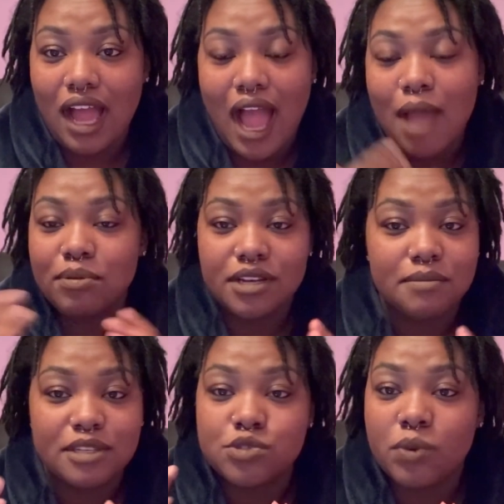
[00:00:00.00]
I pretty
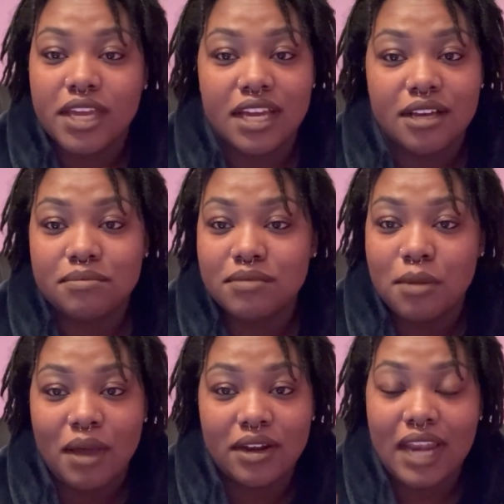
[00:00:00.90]
much wake up
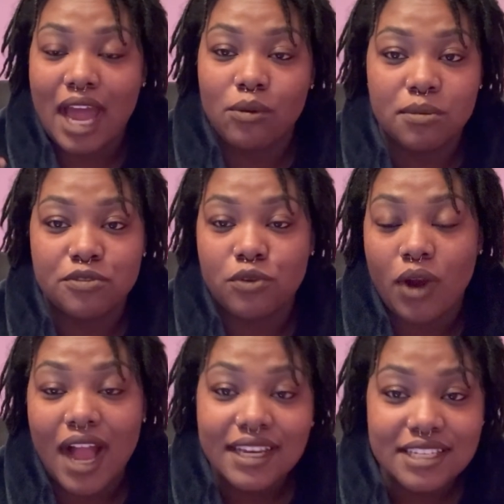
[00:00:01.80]
about an hour
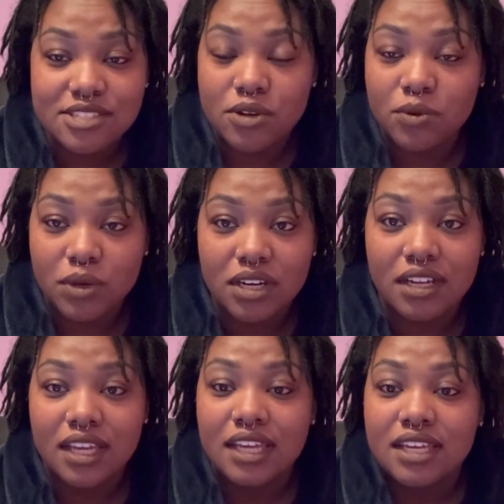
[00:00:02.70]
before I need to go to
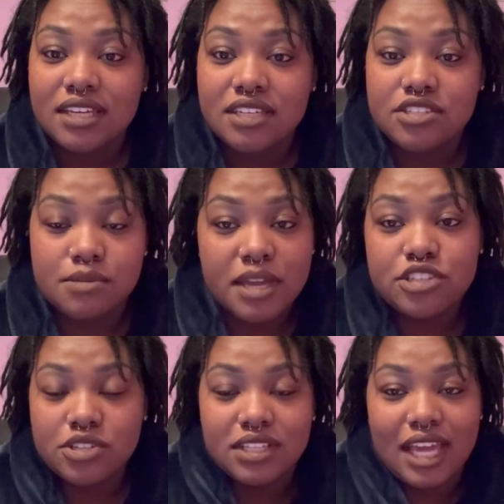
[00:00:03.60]
work to make
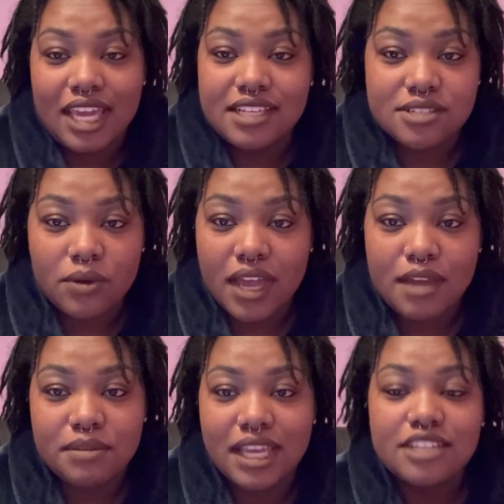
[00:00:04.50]
sure that he's okay.
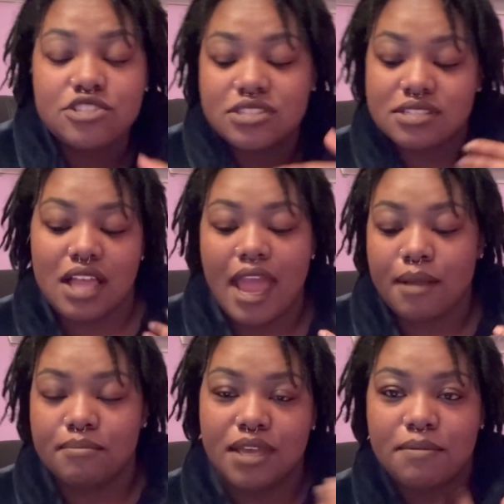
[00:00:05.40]
But that's just
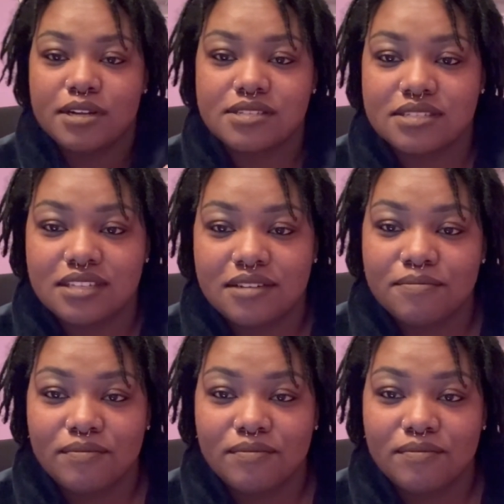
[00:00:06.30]
like me personally.